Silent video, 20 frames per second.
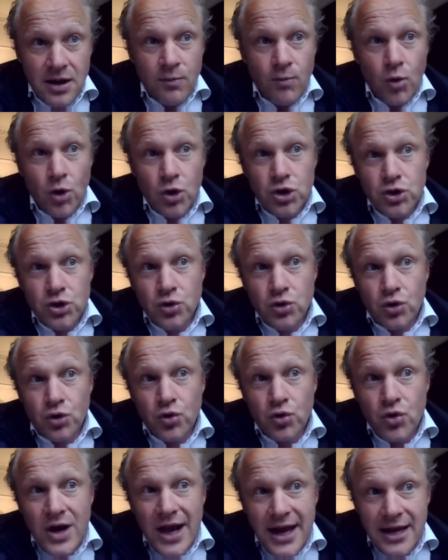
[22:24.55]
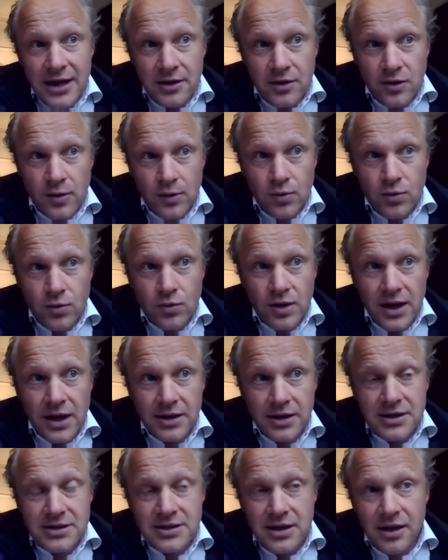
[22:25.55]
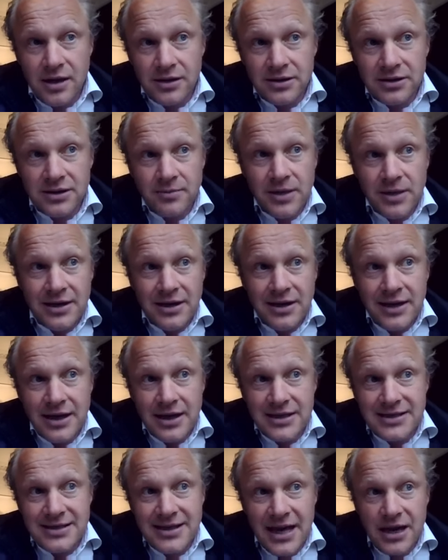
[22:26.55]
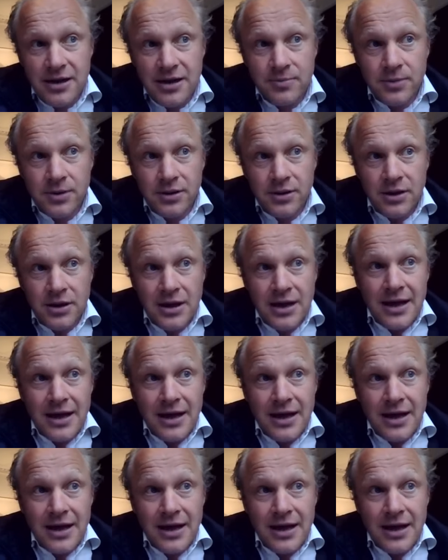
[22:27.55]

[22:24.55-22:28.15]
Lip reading: What you create through that is ultimately a stable